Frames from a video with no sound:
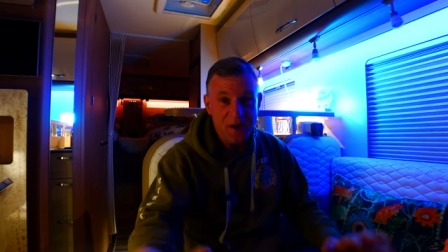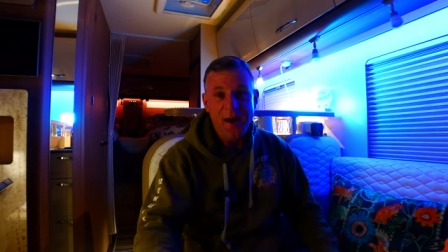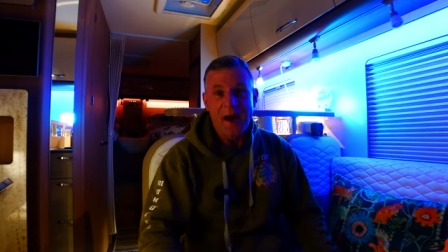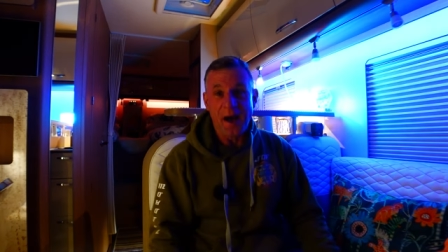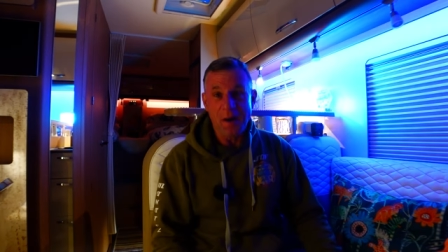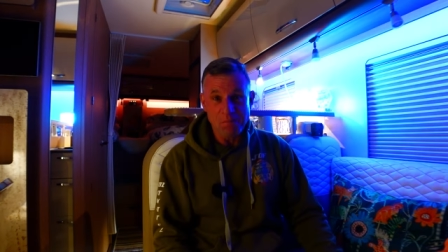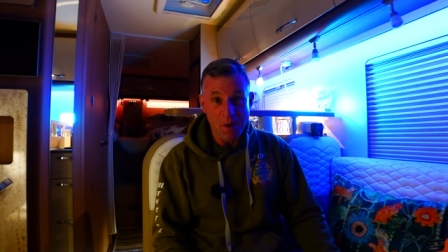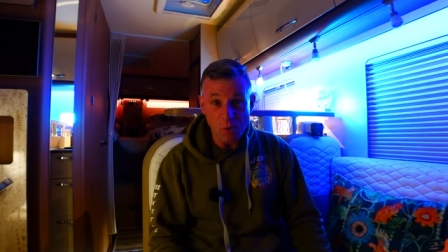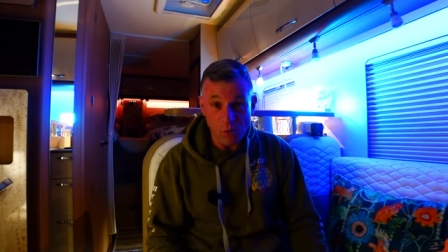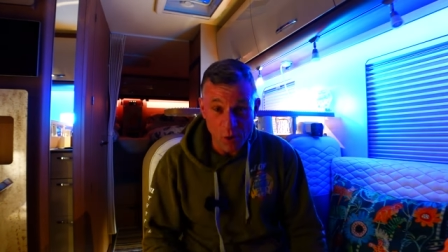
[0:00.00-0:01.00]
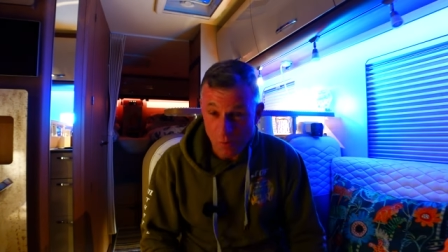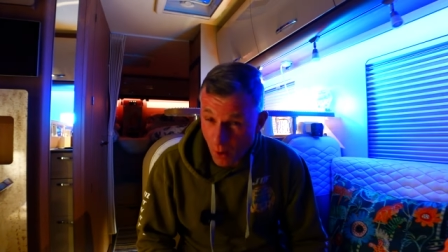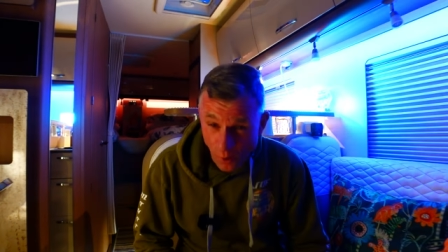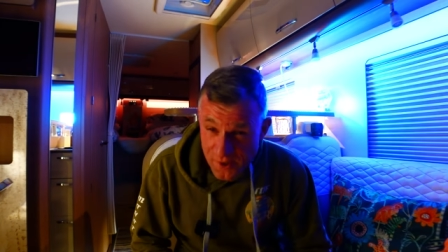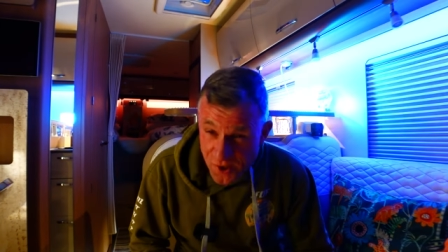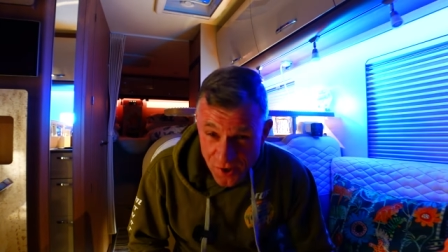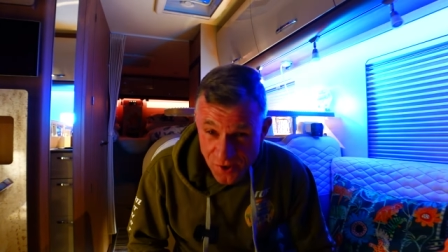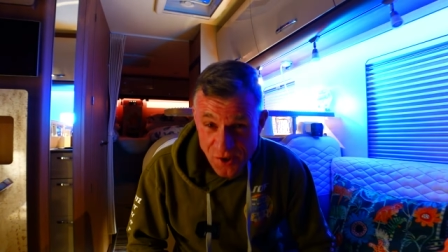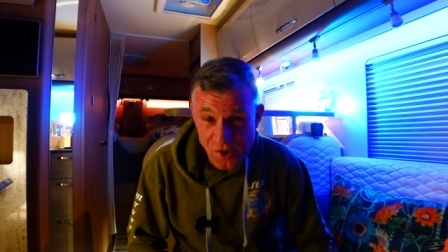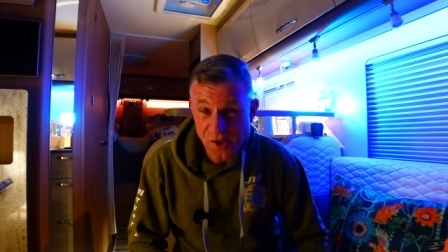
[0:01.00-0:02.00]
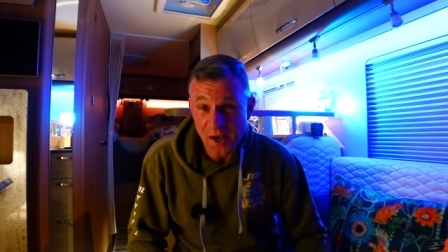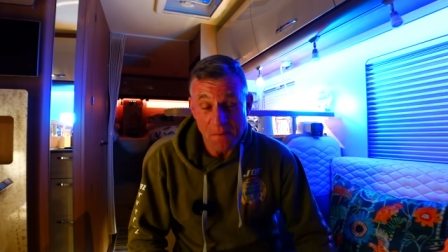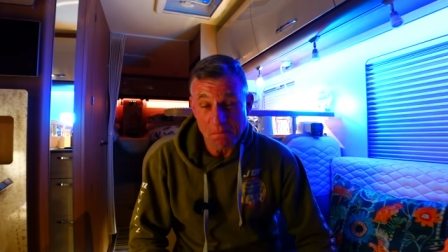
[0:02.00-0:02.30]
Uh, Motorhome itis,